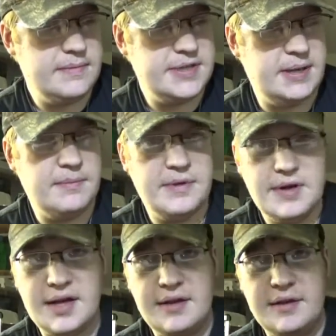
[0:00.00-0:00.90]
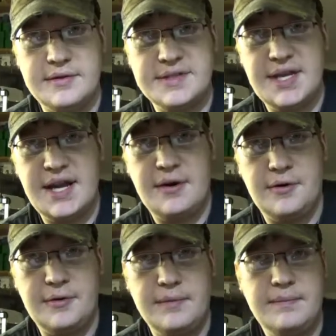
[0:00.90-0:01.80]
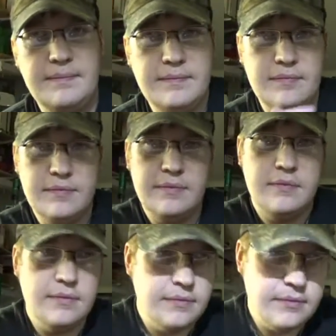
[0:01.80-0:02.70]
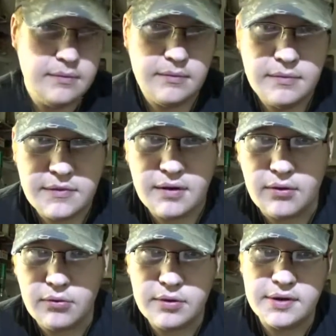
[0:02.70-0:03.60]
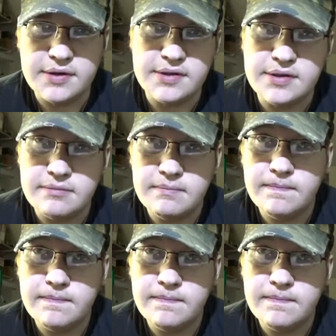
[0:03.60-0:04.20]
something through like a little sight hole through the woods,